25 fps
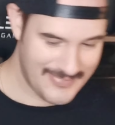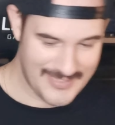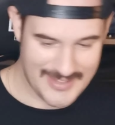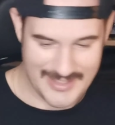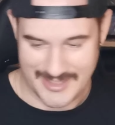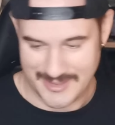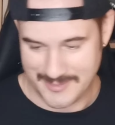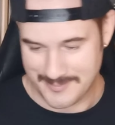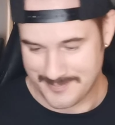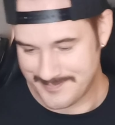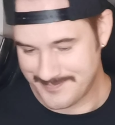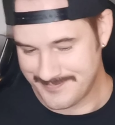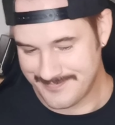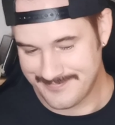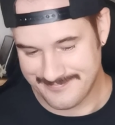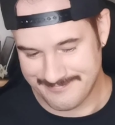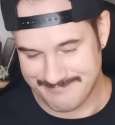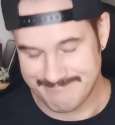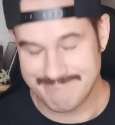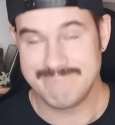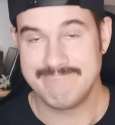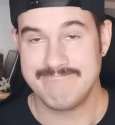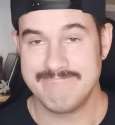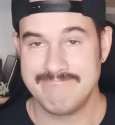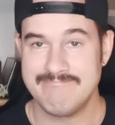yeah,
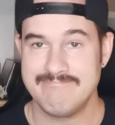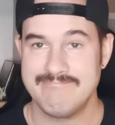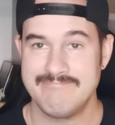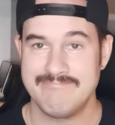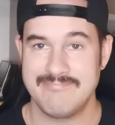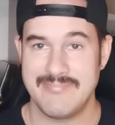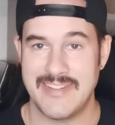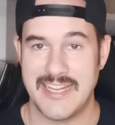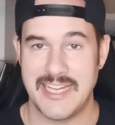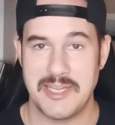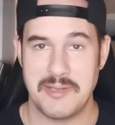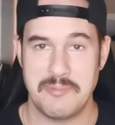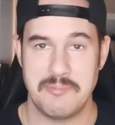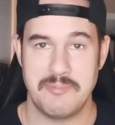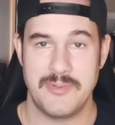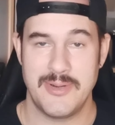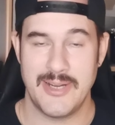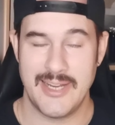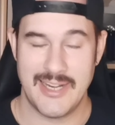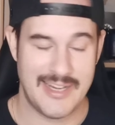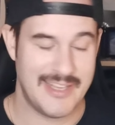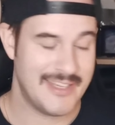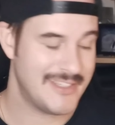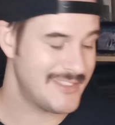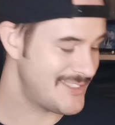I'm
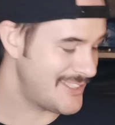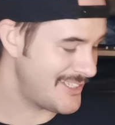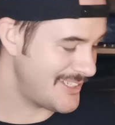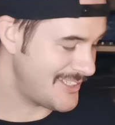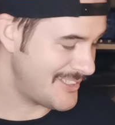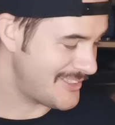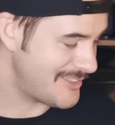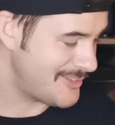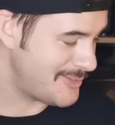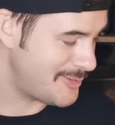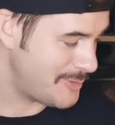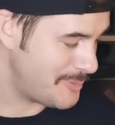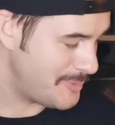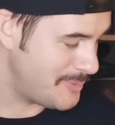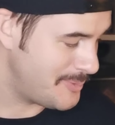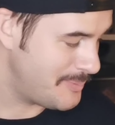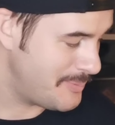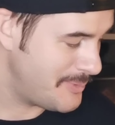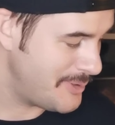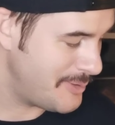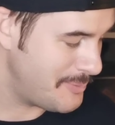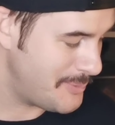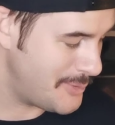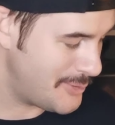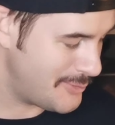really excited to
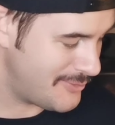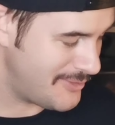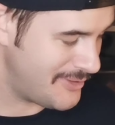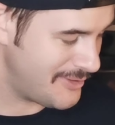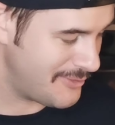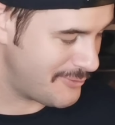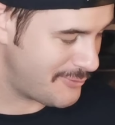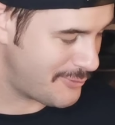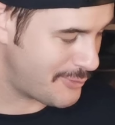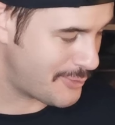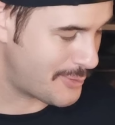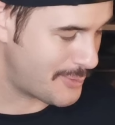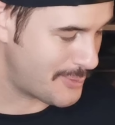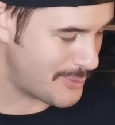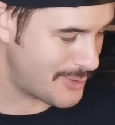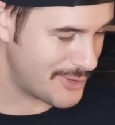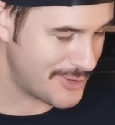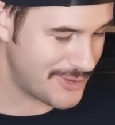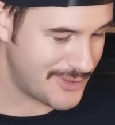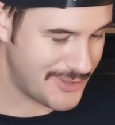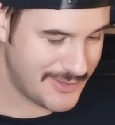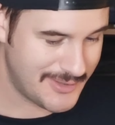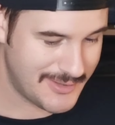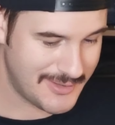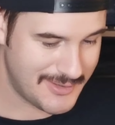be moving
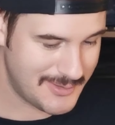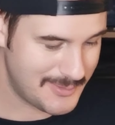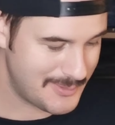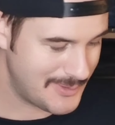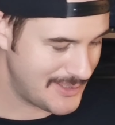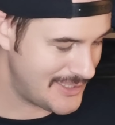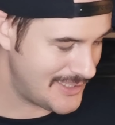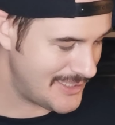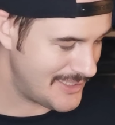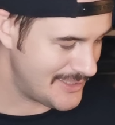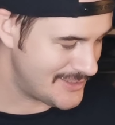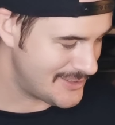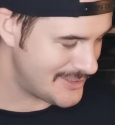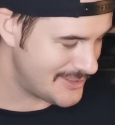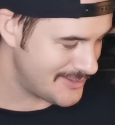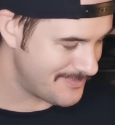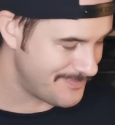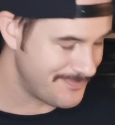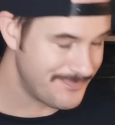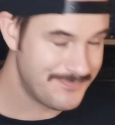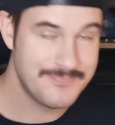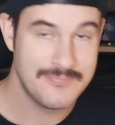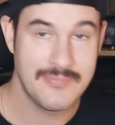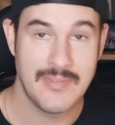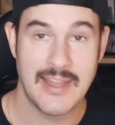forward with this.
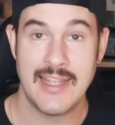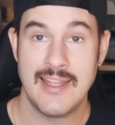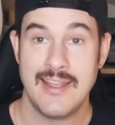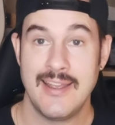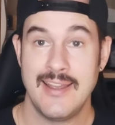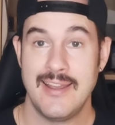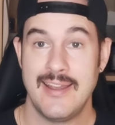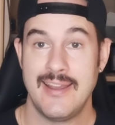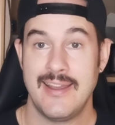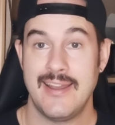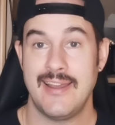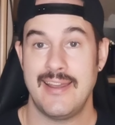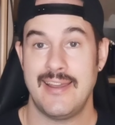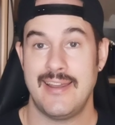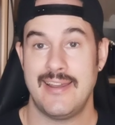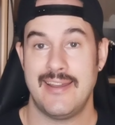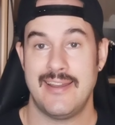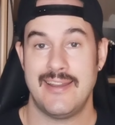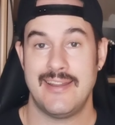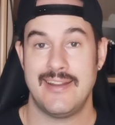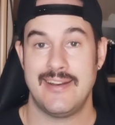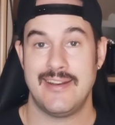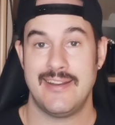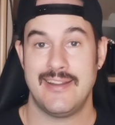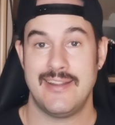
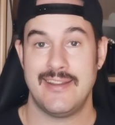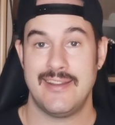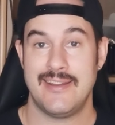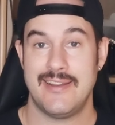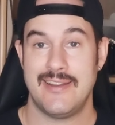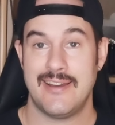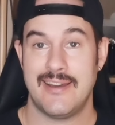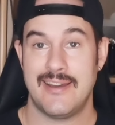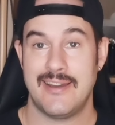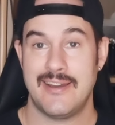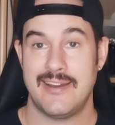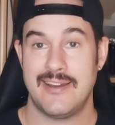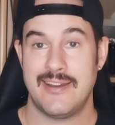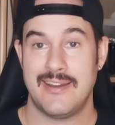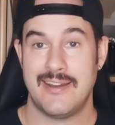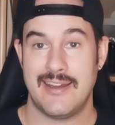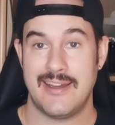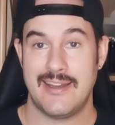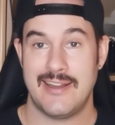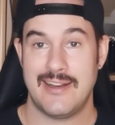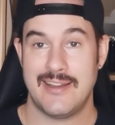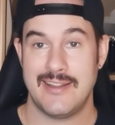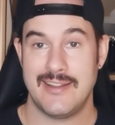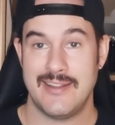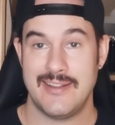And
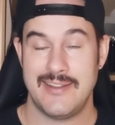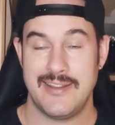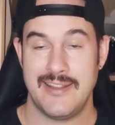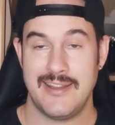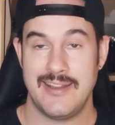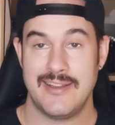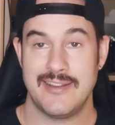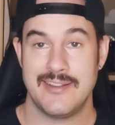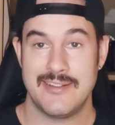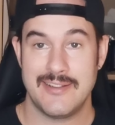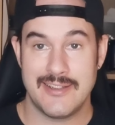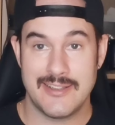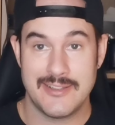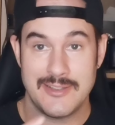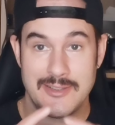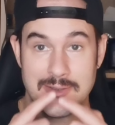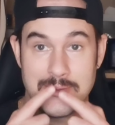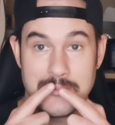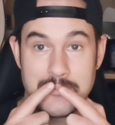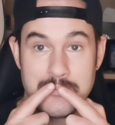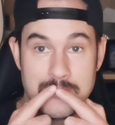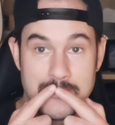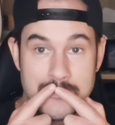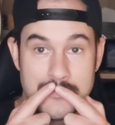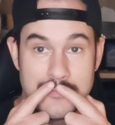another thing that
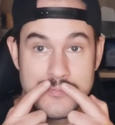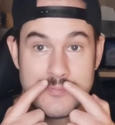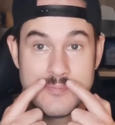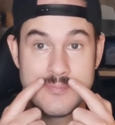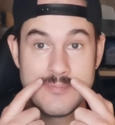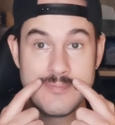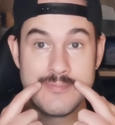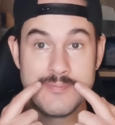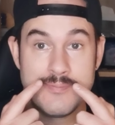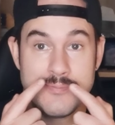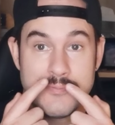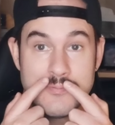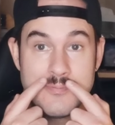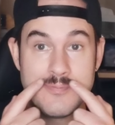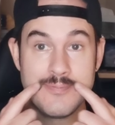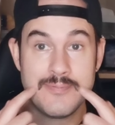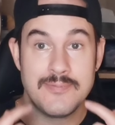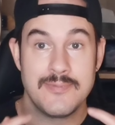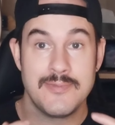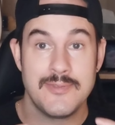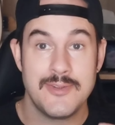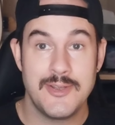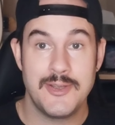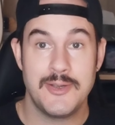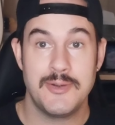
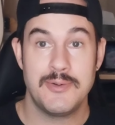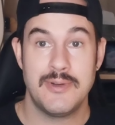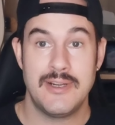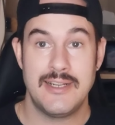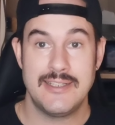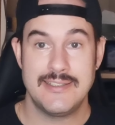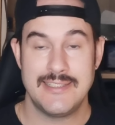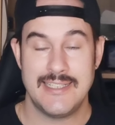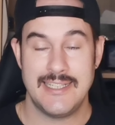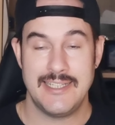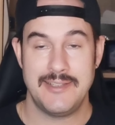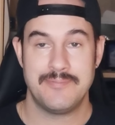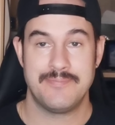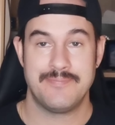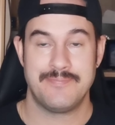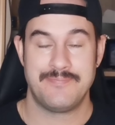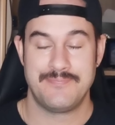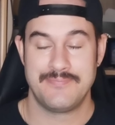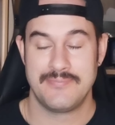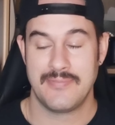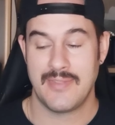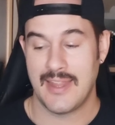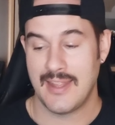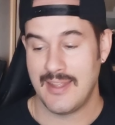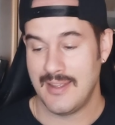you will see
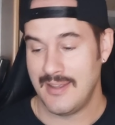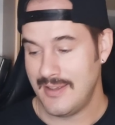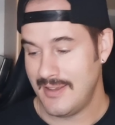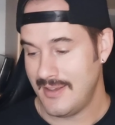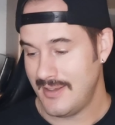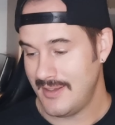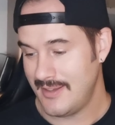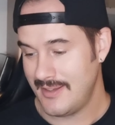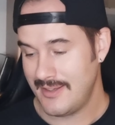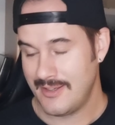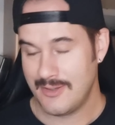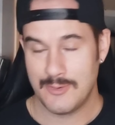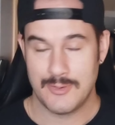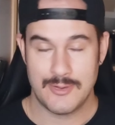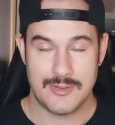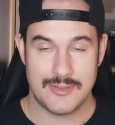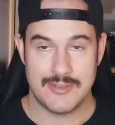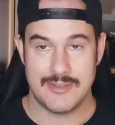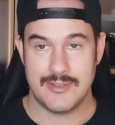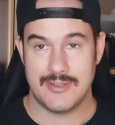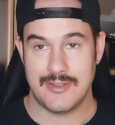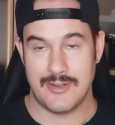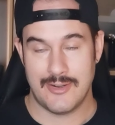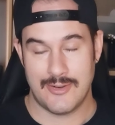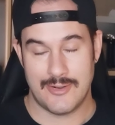
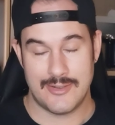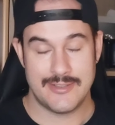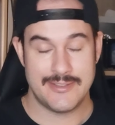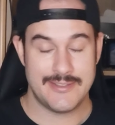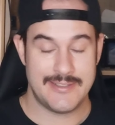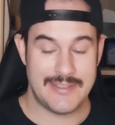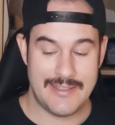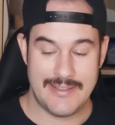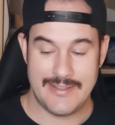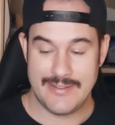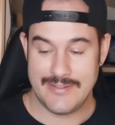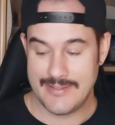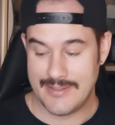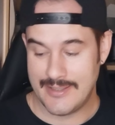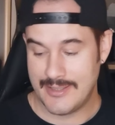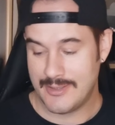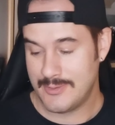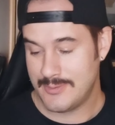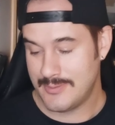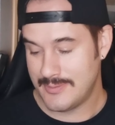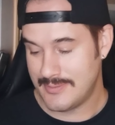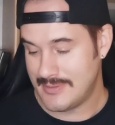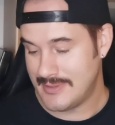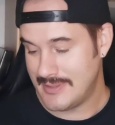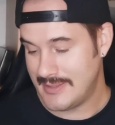or are seeing
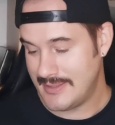now,